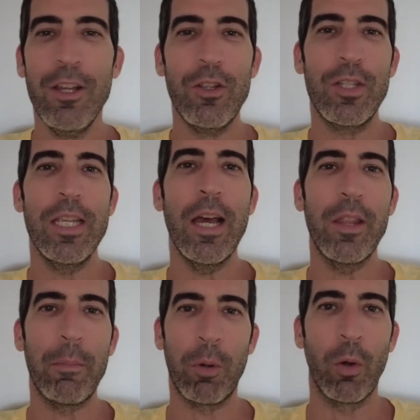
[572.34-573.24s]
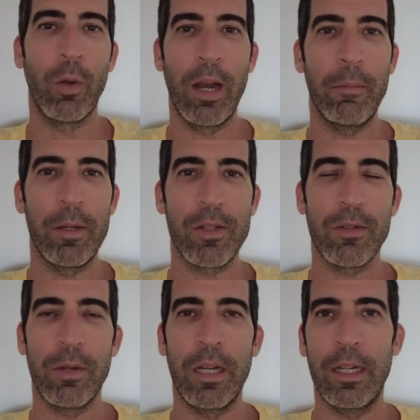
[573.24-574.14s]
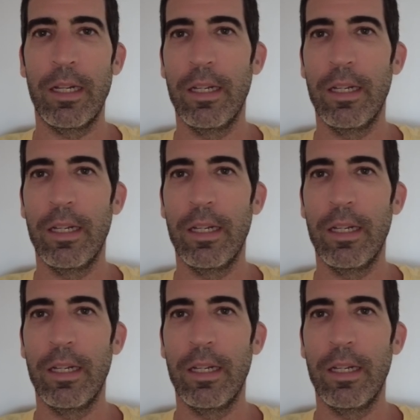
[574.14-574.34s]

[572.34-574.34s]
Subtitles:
you see how they program us, right?